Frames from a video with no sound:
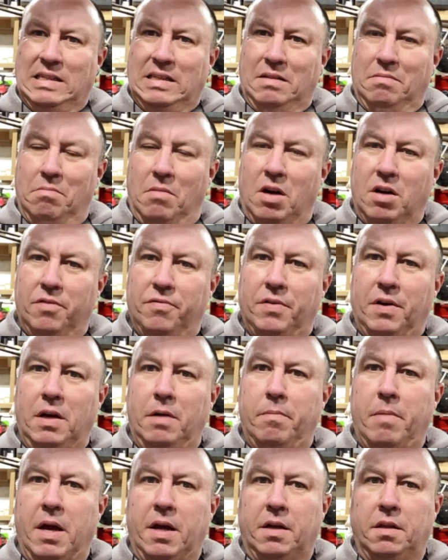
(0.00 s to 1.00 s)
modify it
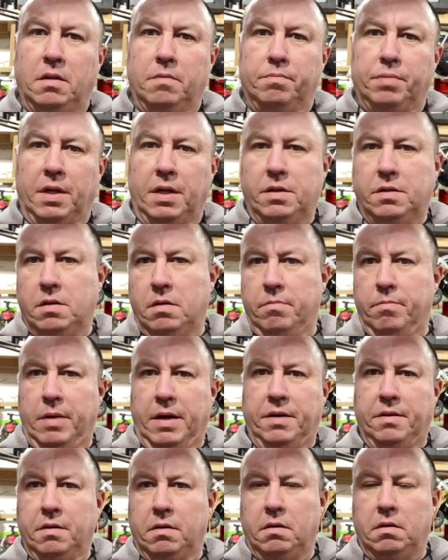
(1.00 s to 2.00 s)
back into place and
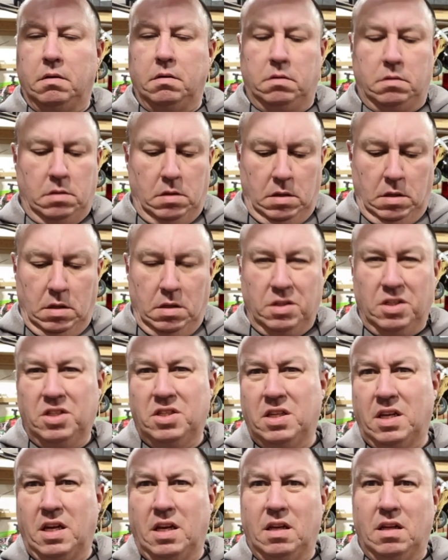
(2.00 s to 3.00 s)
bend it a little just
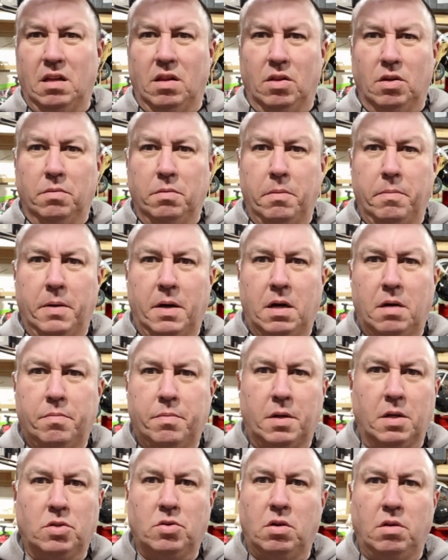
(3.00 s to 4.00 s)
to get it a little bit better,
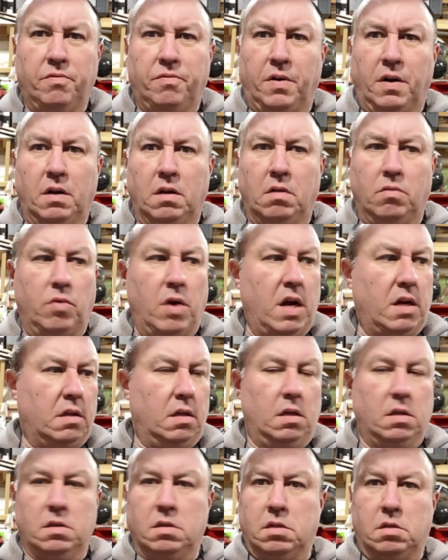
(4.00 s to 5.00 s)
because trying to find a rack that
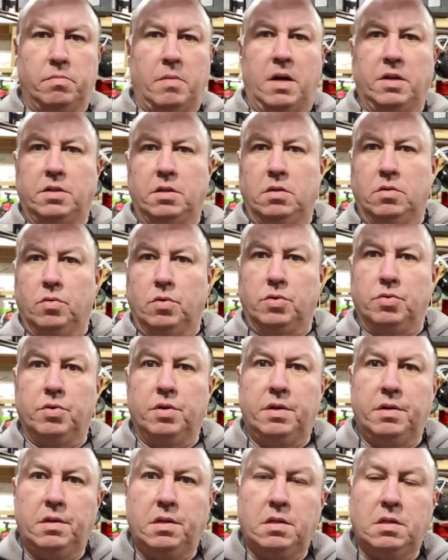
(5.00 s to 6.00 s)
doesn't smash into a
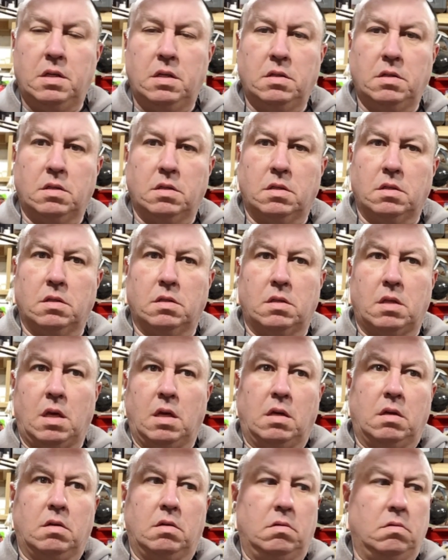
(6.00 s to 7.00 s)
tree and these things is just like,